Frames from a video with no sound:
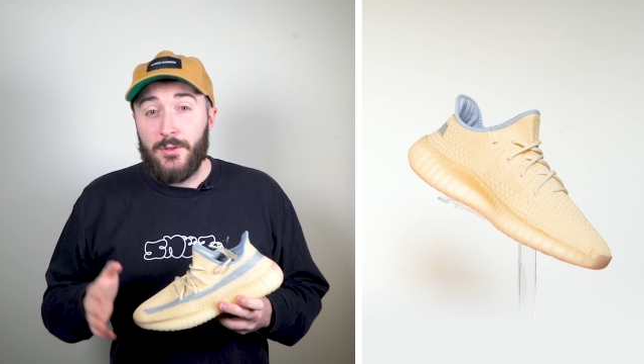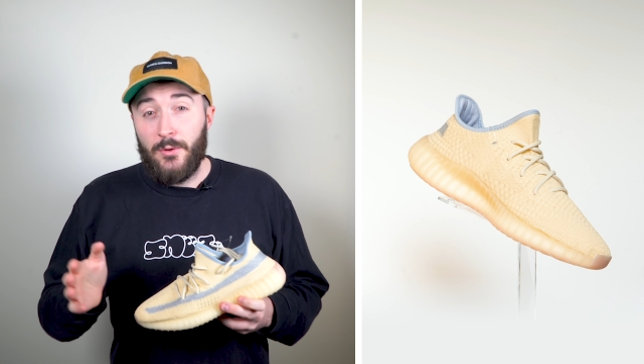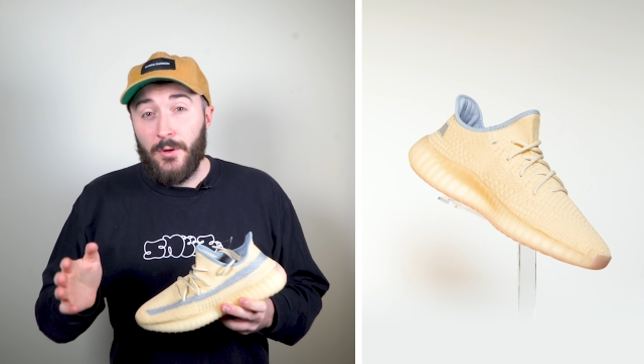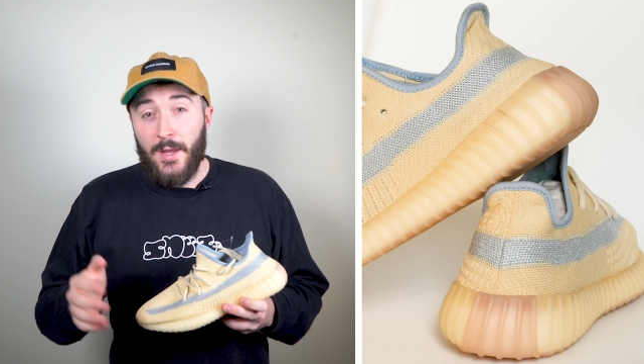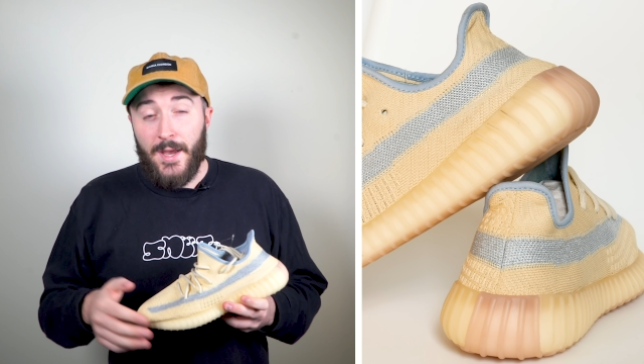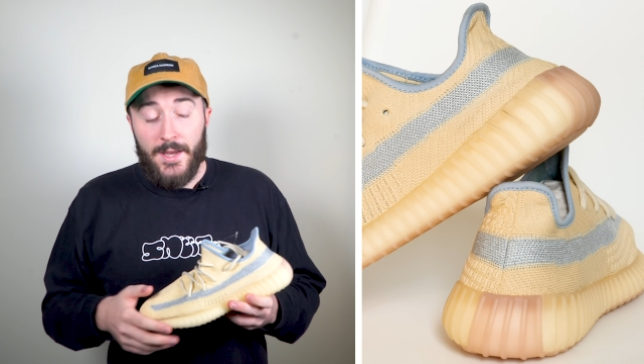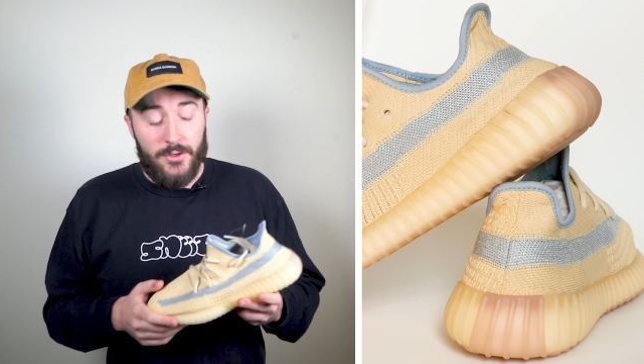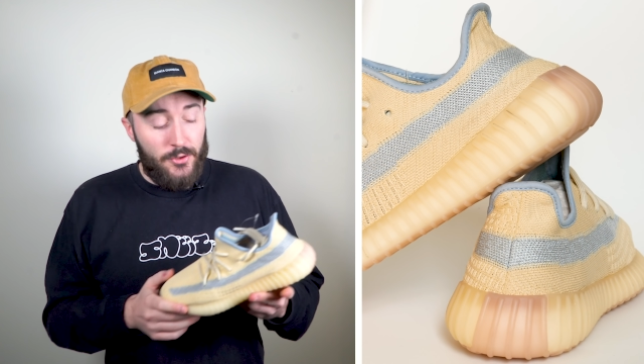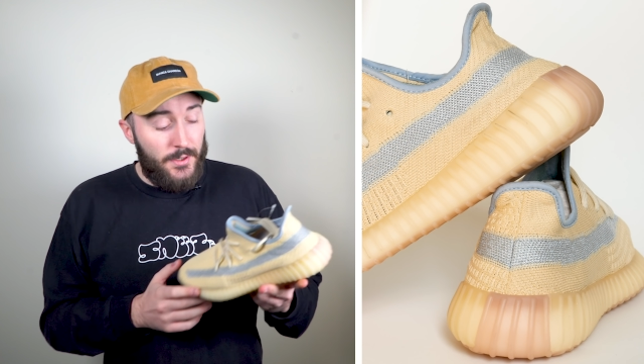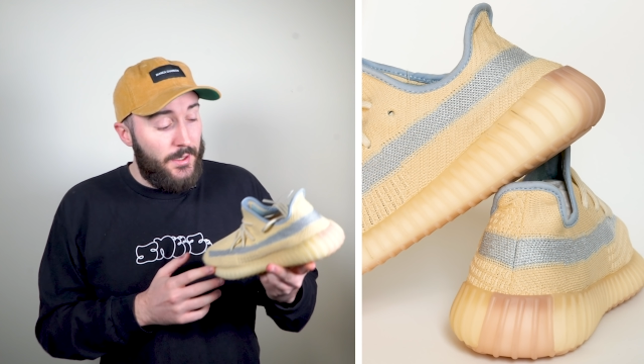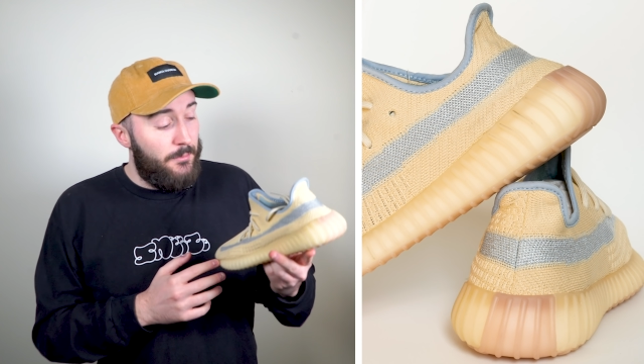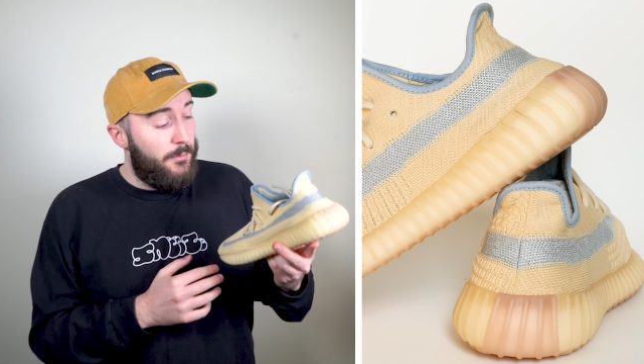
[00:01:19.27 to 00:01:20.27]
Scored a
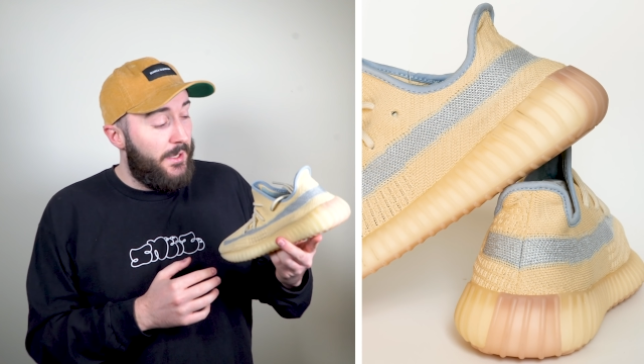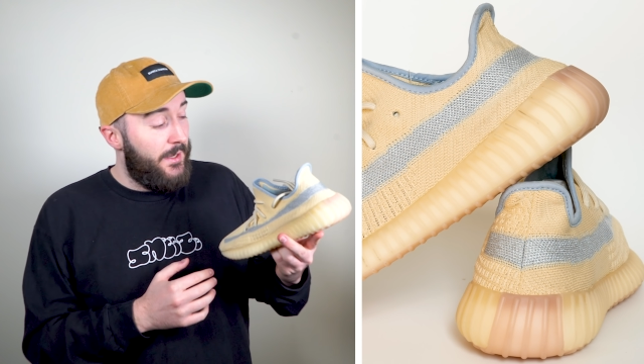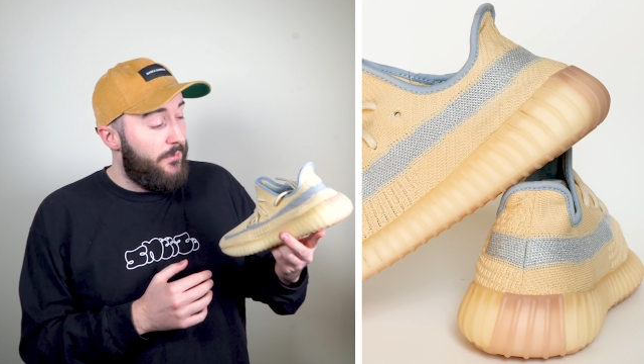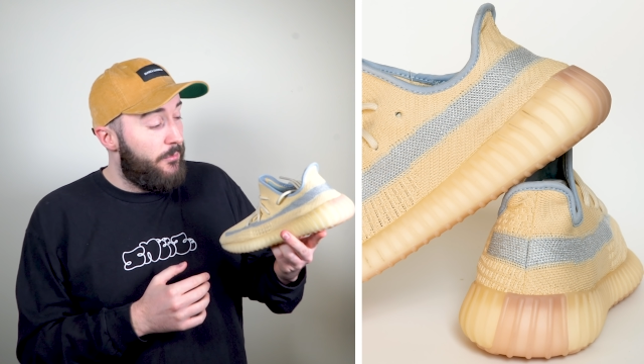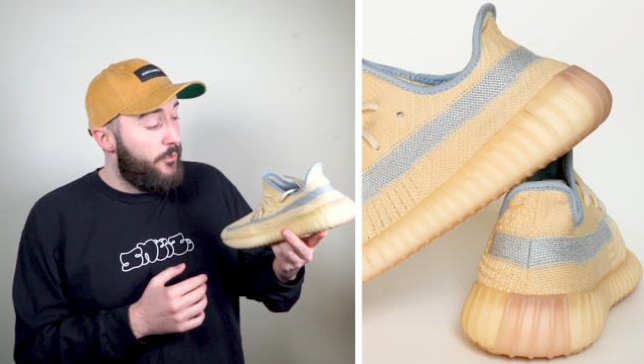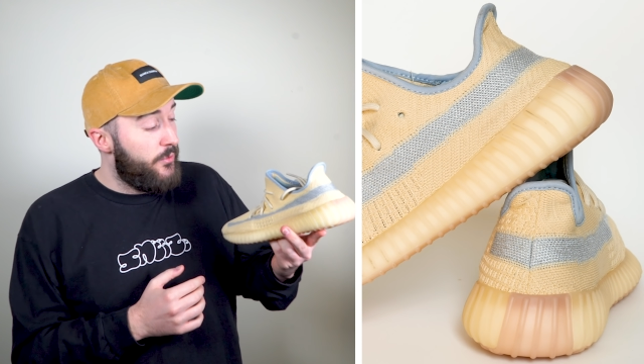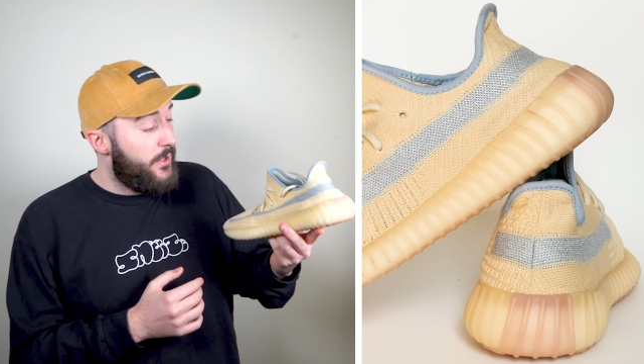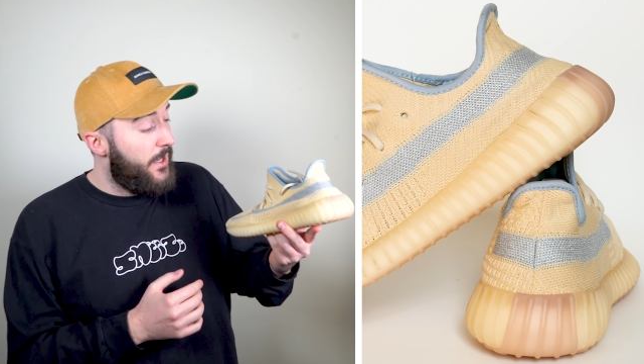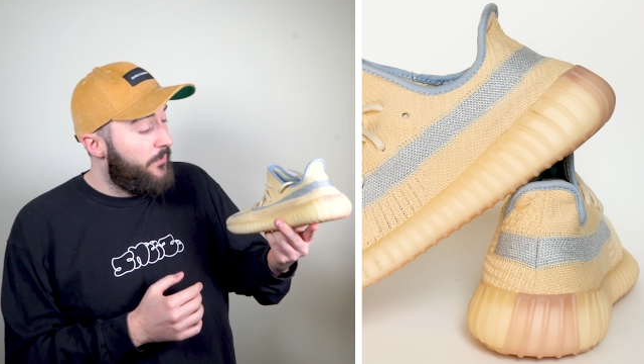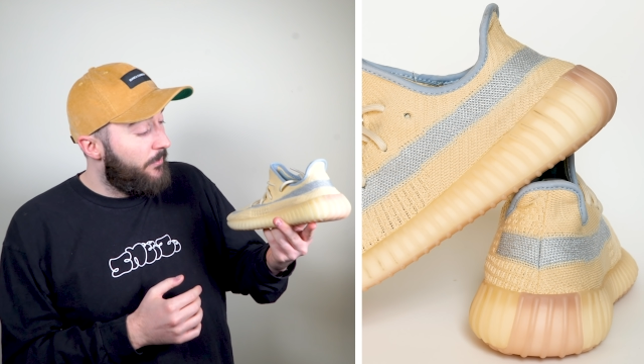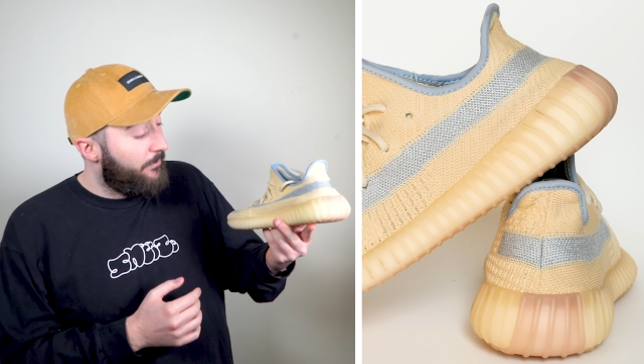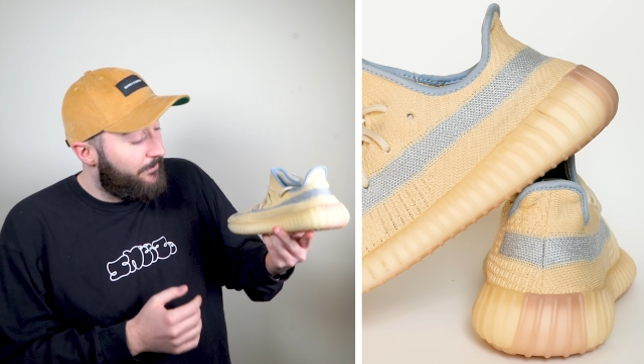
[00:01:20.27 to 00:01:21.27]
hat-trick. Unbelievable, Jeff.